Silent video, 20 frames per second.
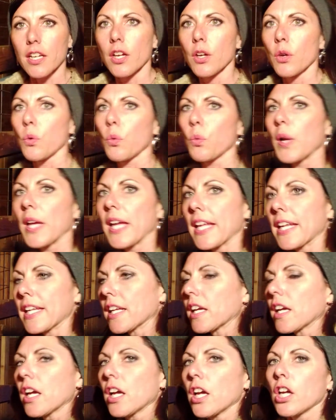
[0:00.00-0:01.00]

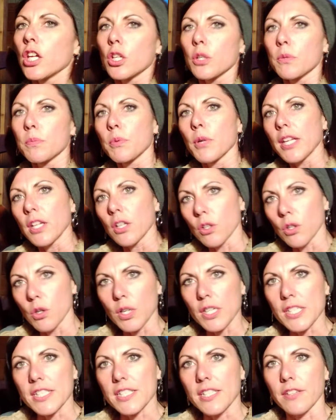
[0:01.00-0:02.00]
when you bring your
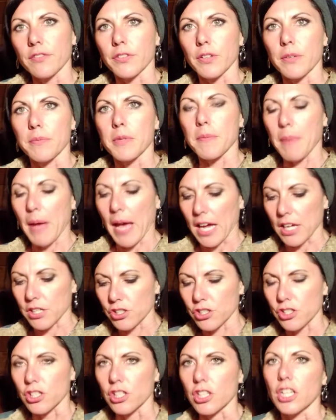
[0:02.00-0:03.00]
horse in from the
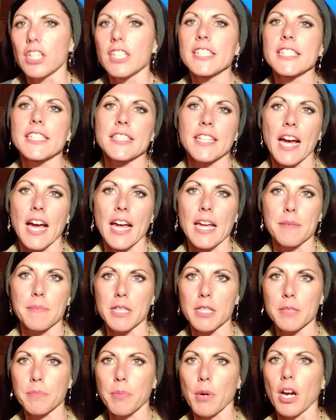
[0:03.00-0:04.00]
pasture to tie him in the
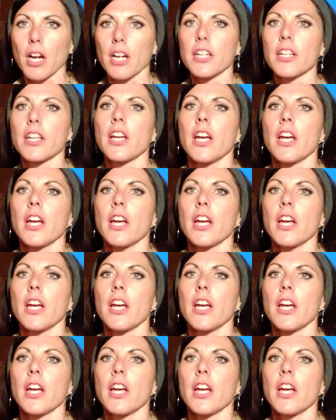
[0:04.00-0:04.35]
barn,